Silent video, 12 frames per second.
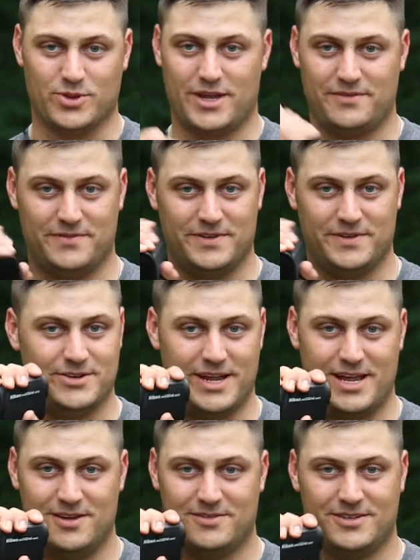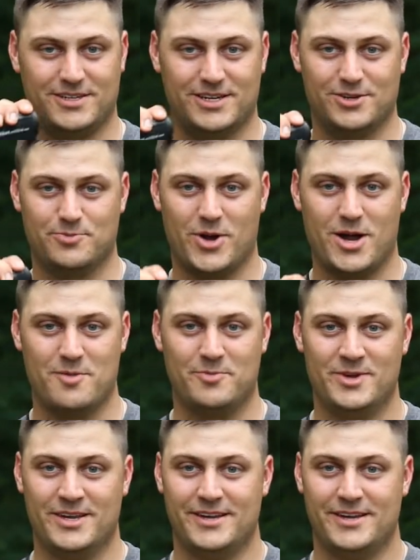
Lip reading: light, fits in your hand, in your palm.